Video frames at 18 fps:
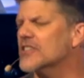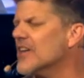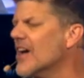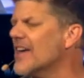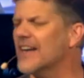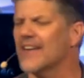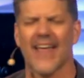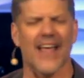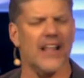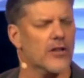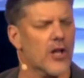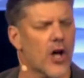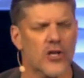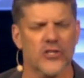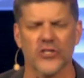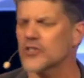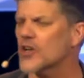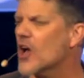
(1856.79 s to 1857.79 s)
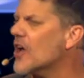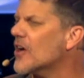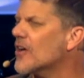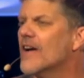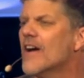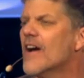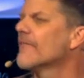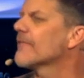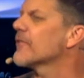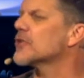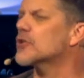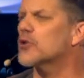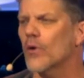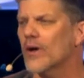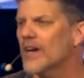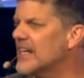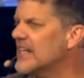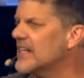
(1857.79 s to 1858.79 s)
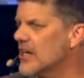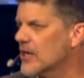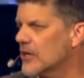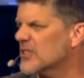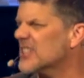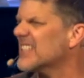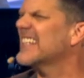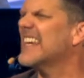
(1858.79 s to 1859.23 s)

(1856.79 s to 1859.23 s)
son and that lost daughter for 20 years.